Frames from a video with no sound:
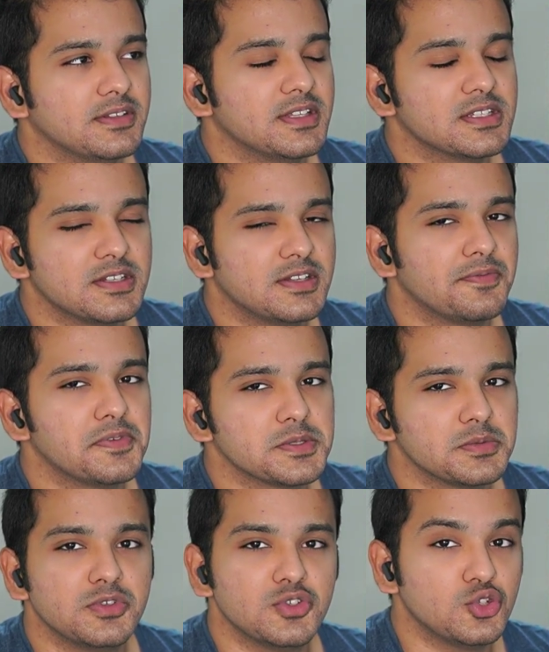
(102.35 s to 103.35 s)
there's a difference
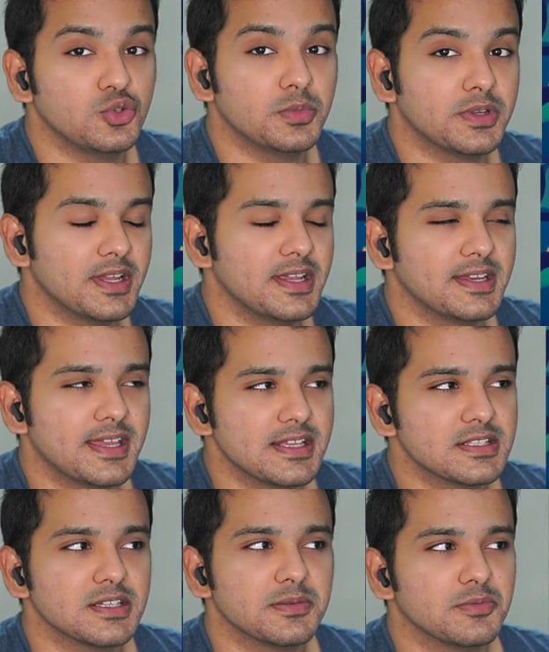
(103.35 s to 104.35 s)
between tumor and
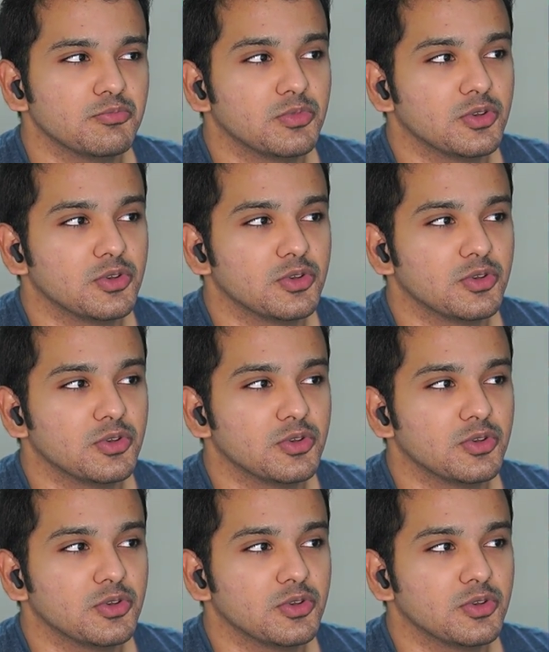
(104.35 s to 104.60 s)
cancer.